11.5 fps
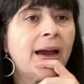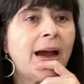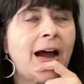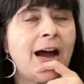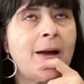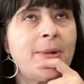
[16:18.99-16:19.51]

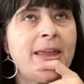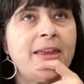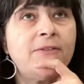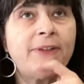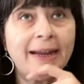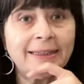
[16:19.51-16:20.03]
And
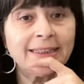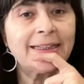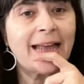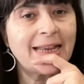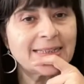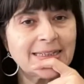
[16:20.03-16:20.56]
then finally,
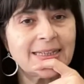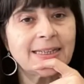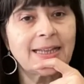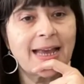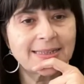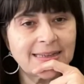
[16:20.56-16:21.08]
lastly,
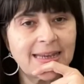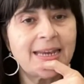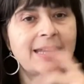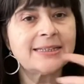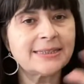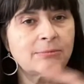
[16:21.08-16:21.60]
the last
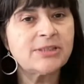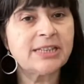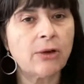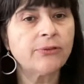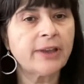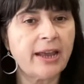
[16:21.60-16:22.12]
thing is some
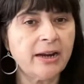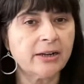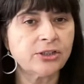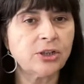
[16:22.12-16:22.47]
self-care.